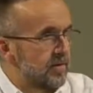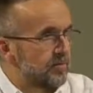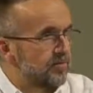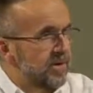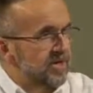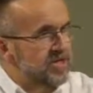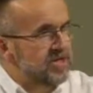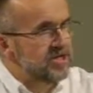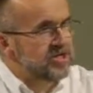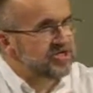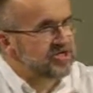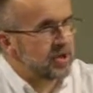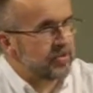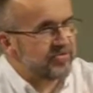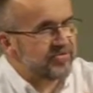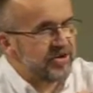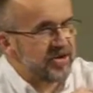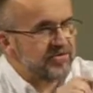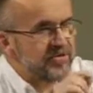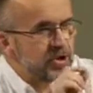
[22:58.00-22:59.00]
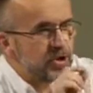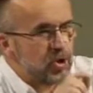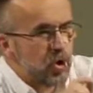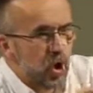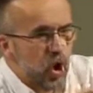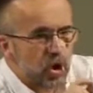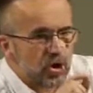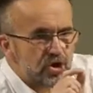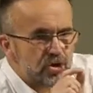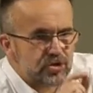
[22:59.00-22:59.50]
But here's something the
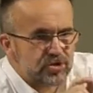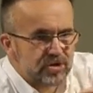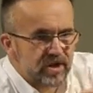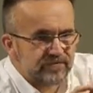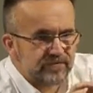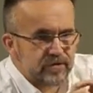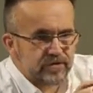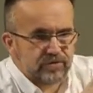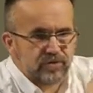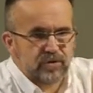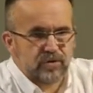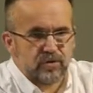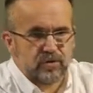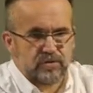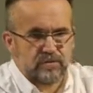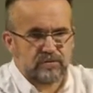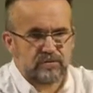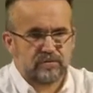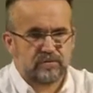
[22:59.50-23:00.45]
law could never do.